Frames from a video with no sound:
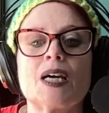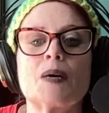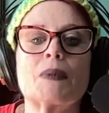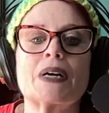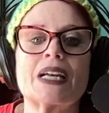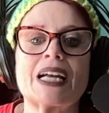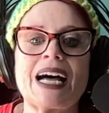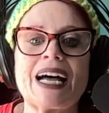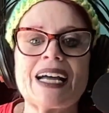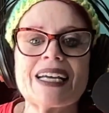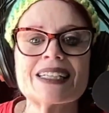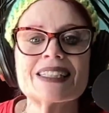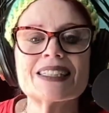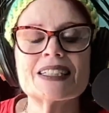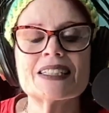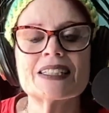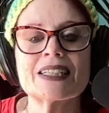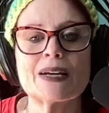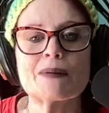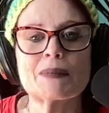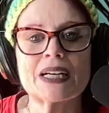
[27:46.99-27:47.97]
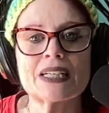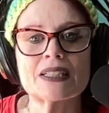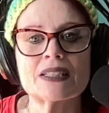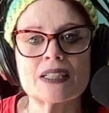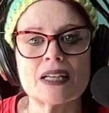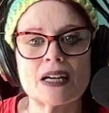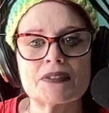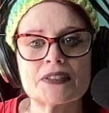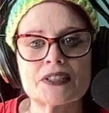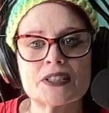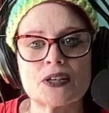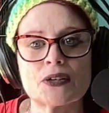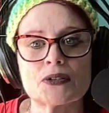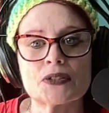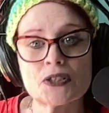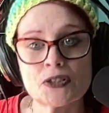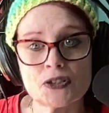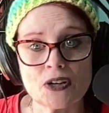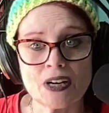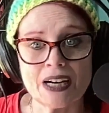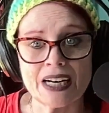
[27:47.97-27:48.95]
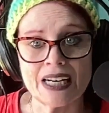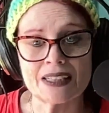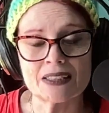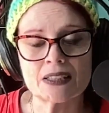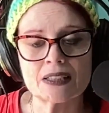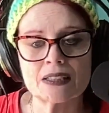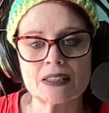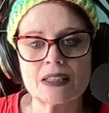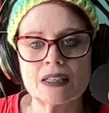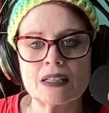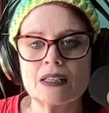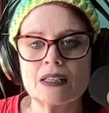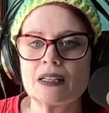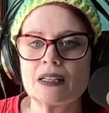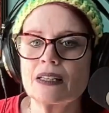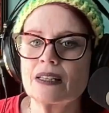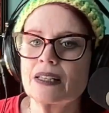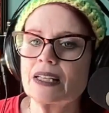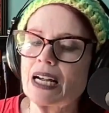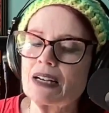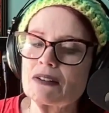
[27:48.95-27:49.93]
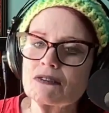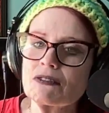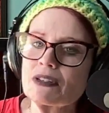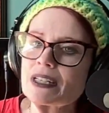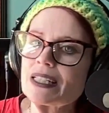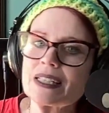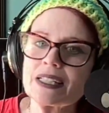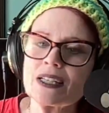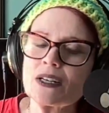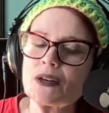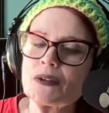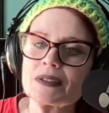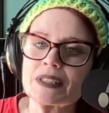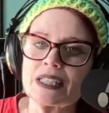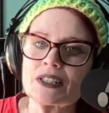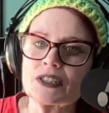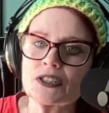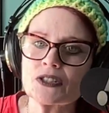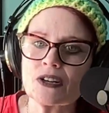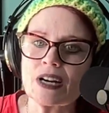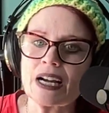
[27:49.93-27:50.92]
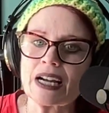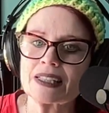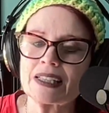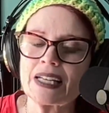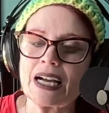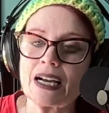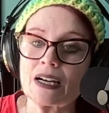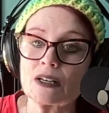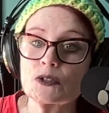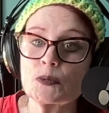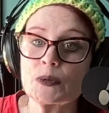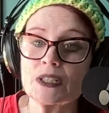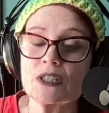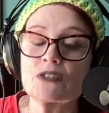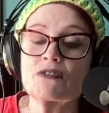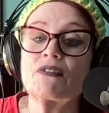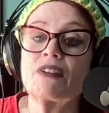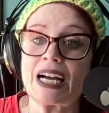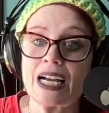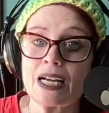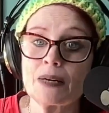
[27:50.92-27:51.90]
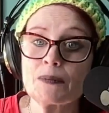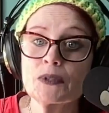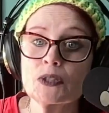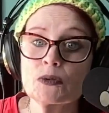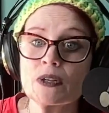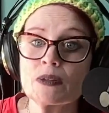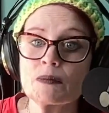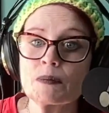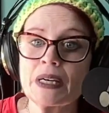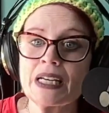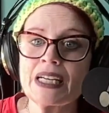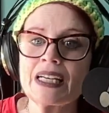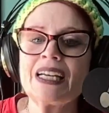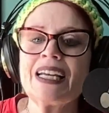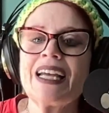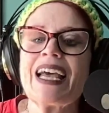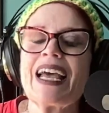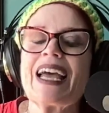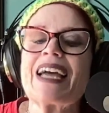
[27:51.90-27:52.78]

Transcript: but I can set myself so straight that I really only attract that which vibes with me,